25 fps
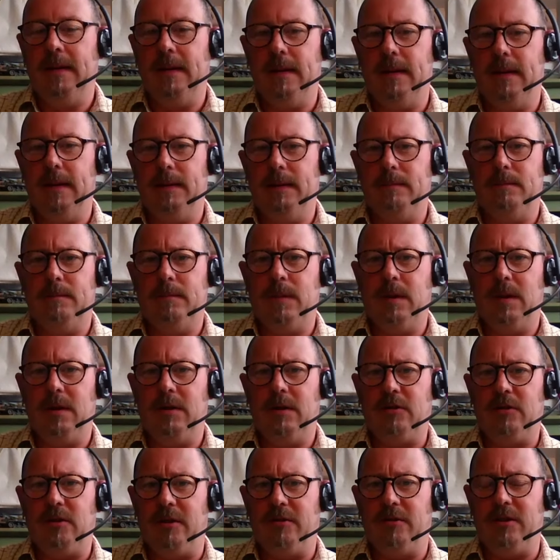um,
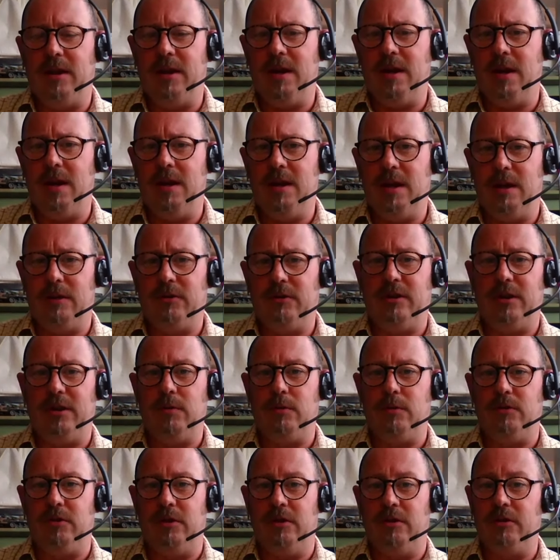and slight
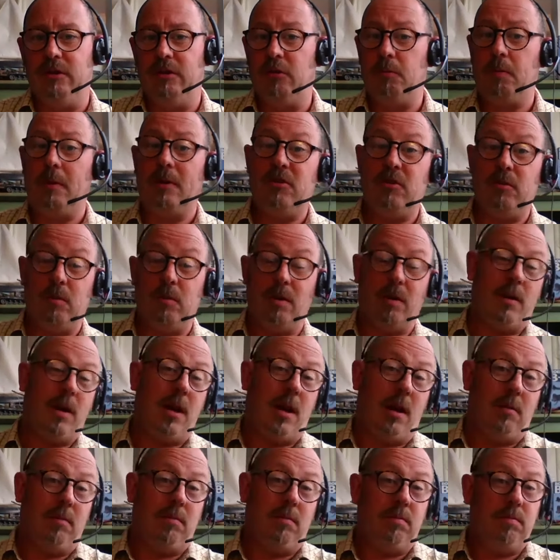idiosyncrasies, especially where
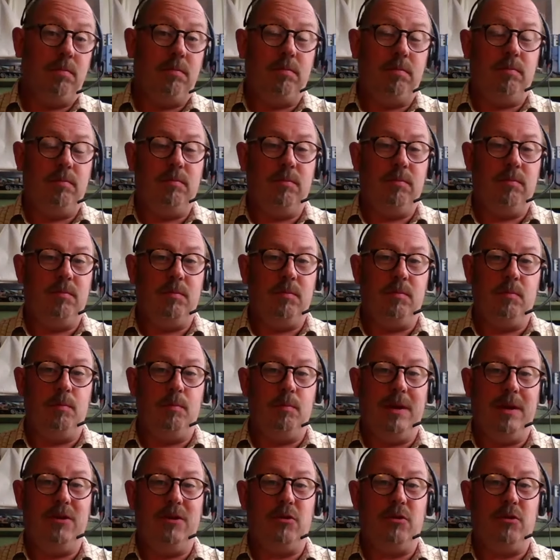you know B